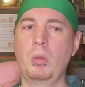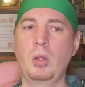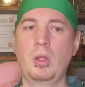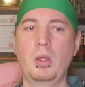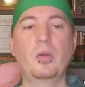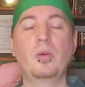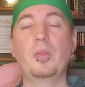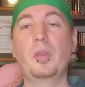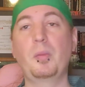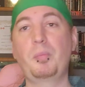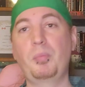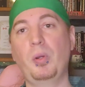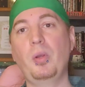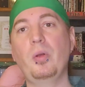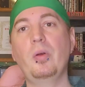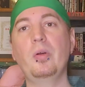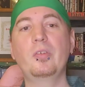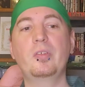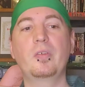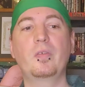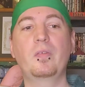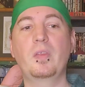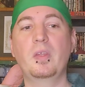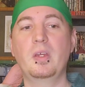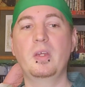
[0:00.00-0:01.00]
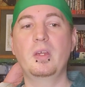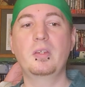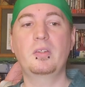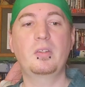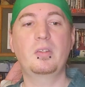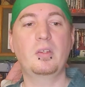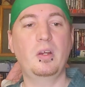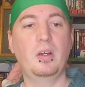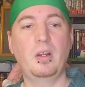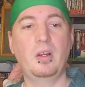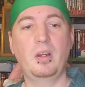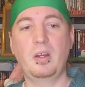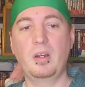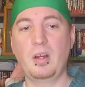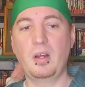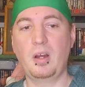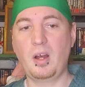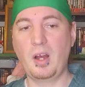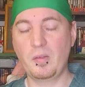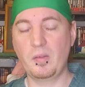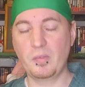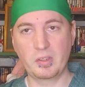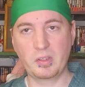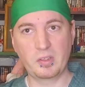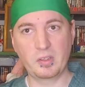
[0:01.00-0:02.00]
So the pros of this are
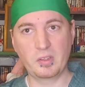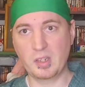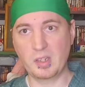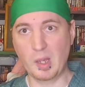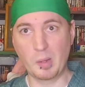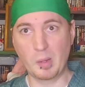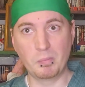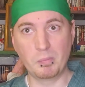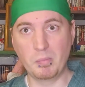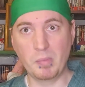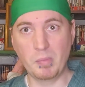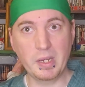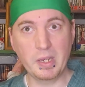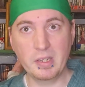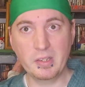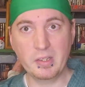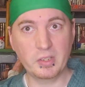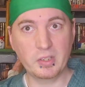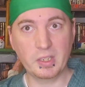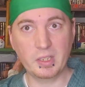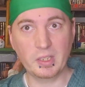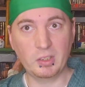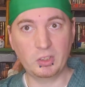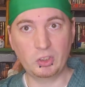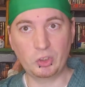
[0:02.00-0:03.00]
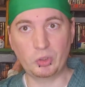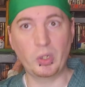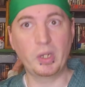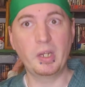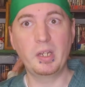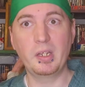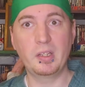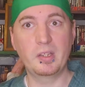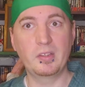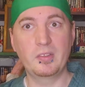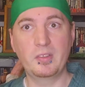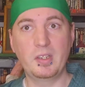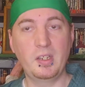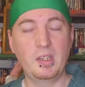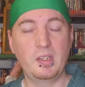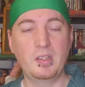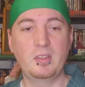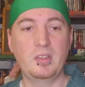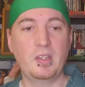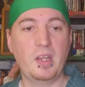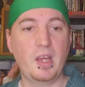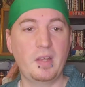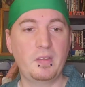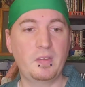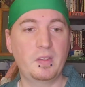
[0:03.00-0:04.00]
obviously amazing training
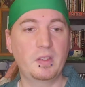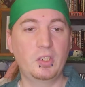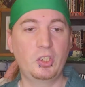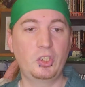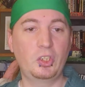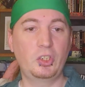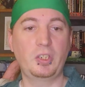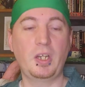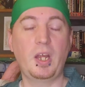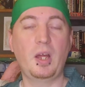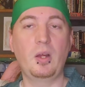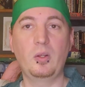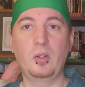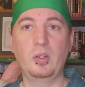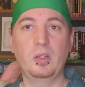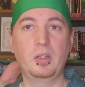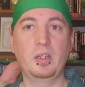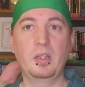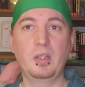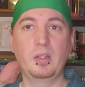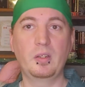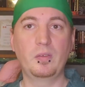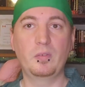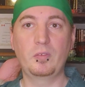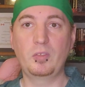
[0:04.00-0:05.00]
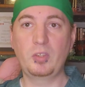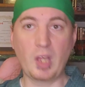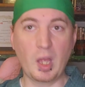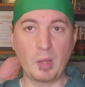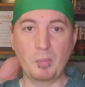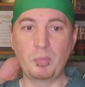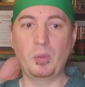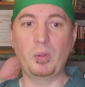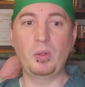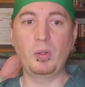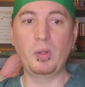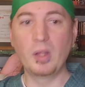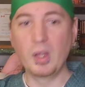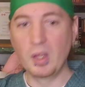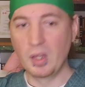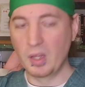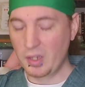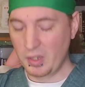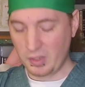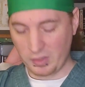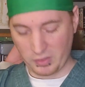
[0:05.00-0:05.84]
scenes at the Shaolin Temple.